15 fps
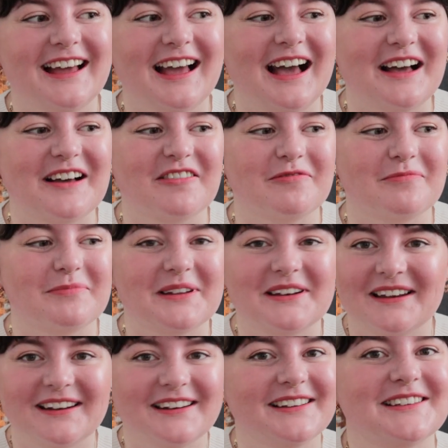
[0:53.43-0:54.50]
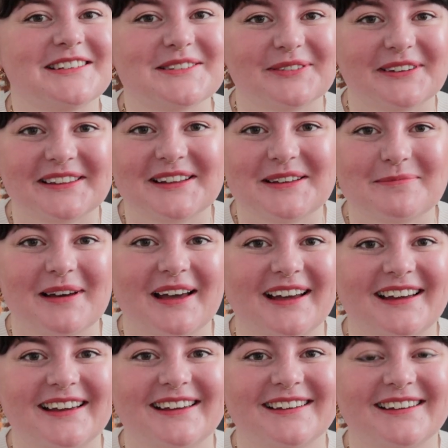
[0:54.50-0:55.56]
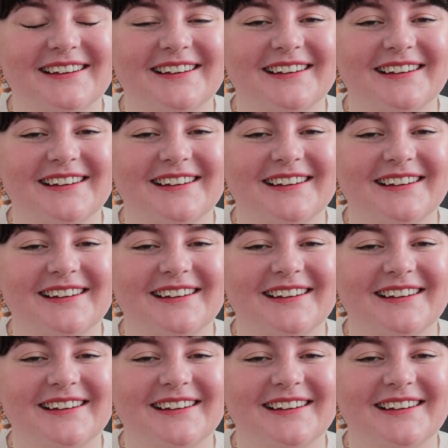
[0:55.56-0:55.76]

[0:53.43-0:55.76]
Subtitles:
But knitting is really my